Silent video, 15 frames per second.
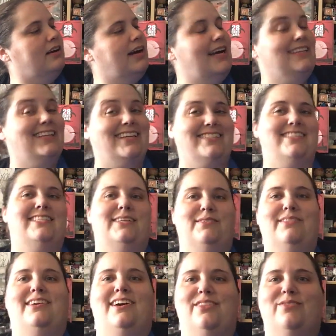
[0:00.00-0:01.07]
I'd like to see
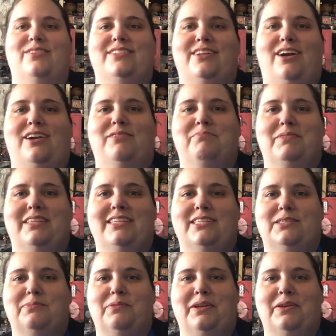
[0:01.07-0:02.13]
what the other ones are, but this
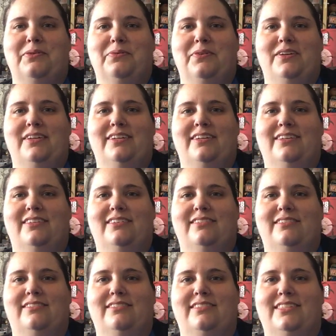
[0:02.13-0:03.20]
is pretty cool.
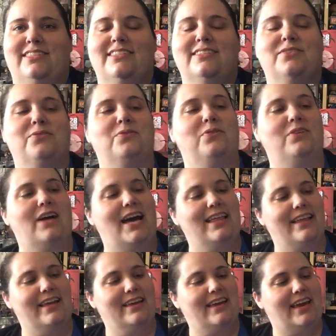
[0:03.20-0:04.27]
This is cool. I
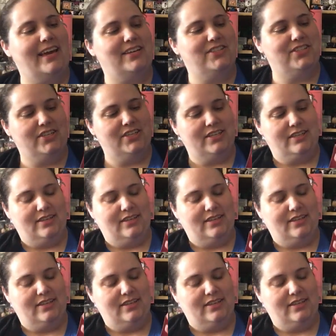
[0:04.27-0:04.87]
like Gage.